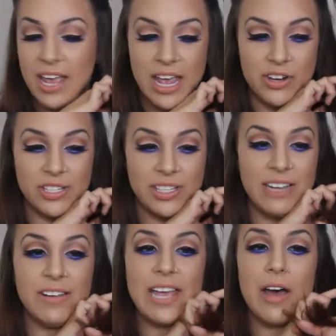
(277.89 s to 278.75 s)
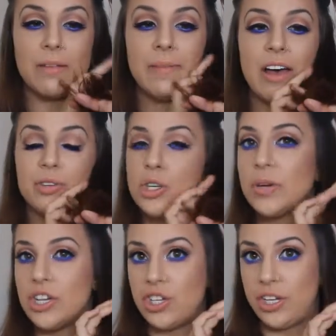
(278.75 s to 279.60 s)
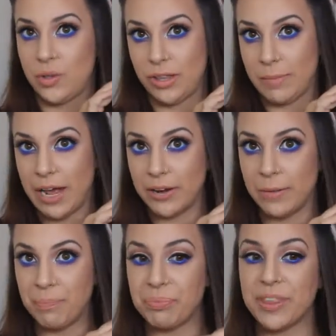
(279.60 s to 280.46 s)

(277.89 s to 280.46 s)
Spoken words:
and just leaving out about 2 inches on the bottom.